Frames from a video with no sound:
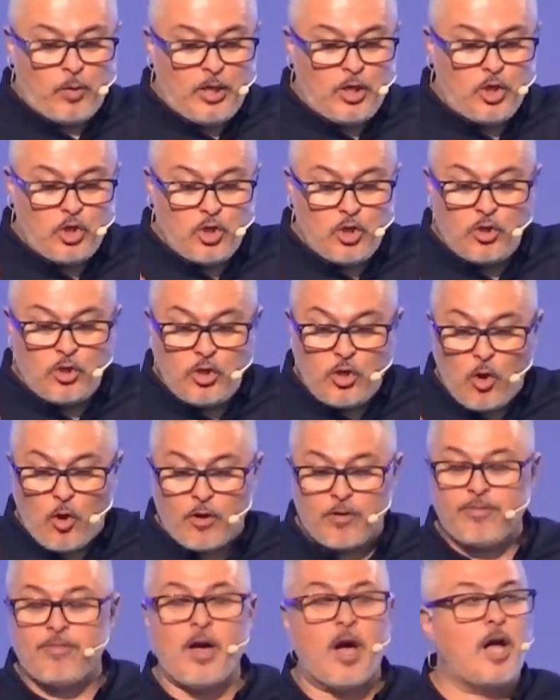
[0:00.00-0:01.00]
renew
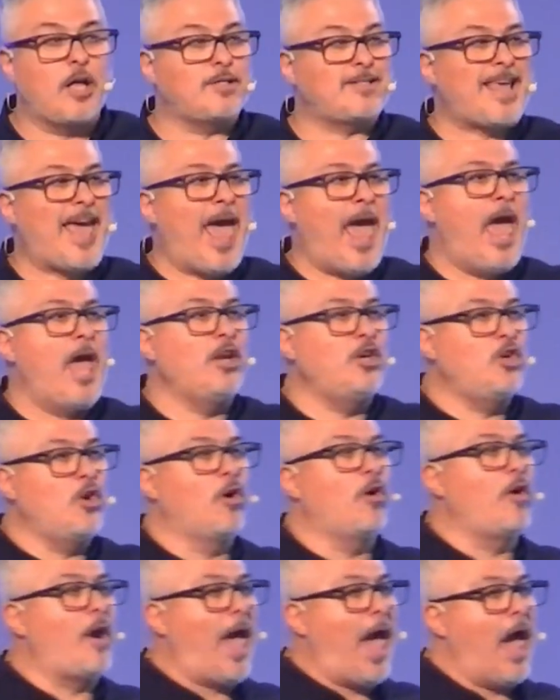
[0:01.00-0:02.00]
your thoughts and
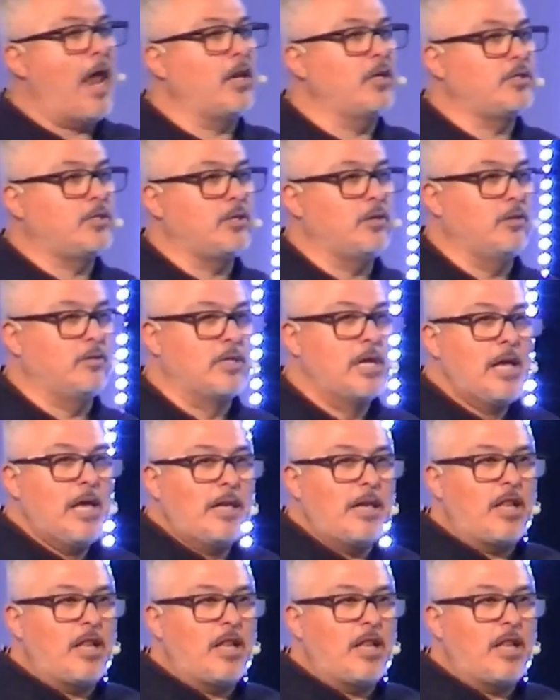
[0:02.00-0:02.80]
your attitudes.